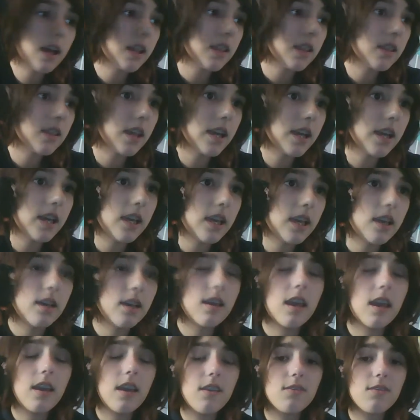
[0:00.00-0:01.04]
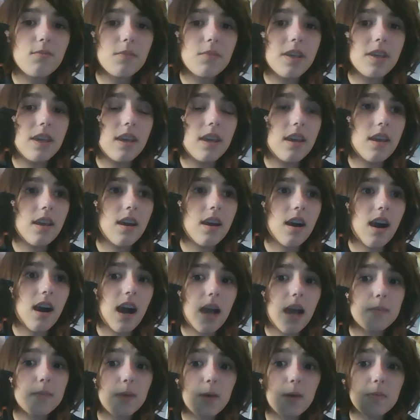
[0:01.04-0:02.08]
they gave me
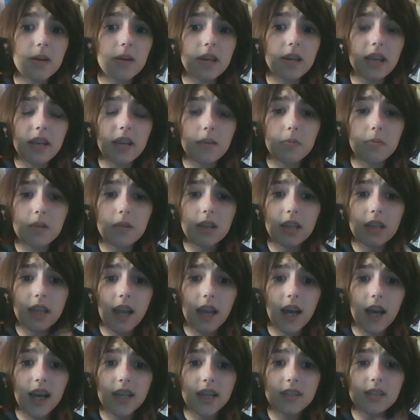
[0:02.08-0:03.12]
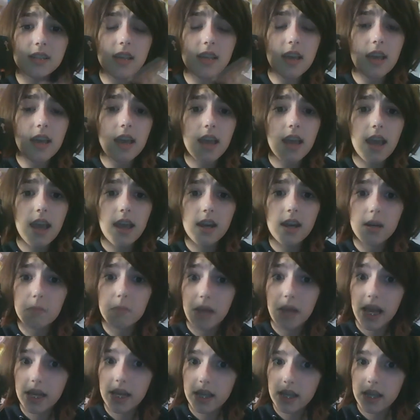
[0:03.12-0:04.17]
eyeball putty to put in the eyes and a
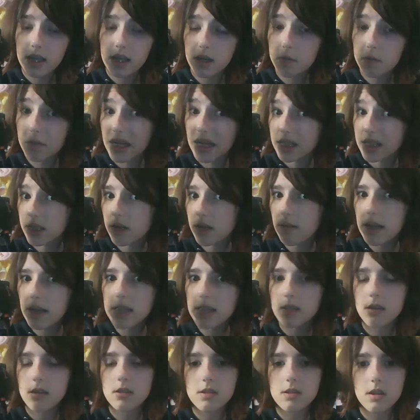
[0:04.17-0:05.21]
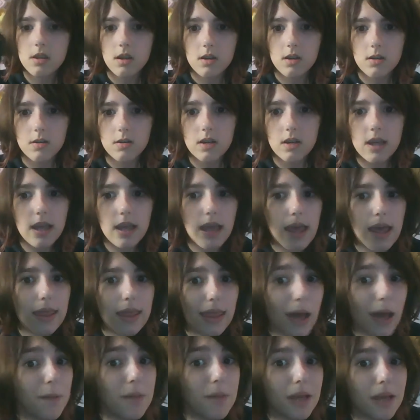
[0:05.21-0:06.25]
magic eraser. So
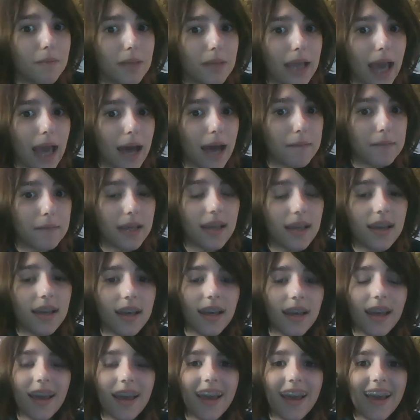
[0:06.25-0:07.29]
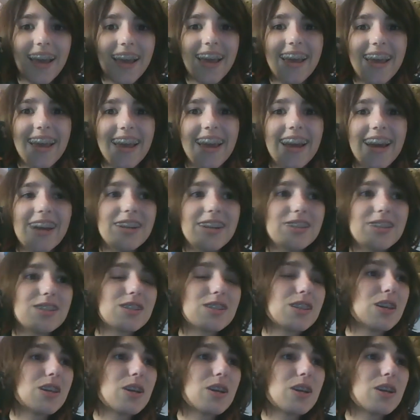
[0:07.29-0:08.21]
that made me happy. And